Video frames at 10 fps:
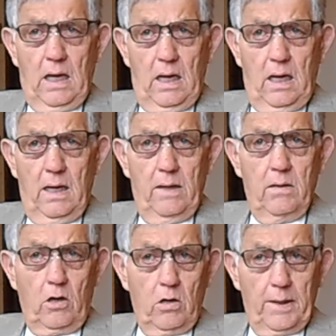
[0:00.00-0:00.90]
Uh,
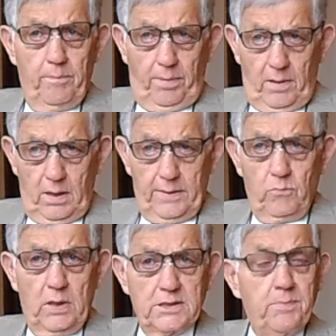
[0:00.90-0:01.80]
early part
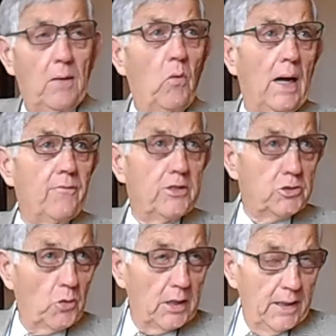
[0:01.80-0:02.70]
was my wife
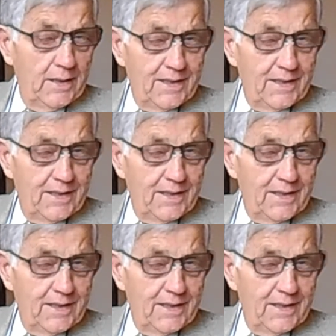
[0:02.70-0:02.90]
enjoyed it.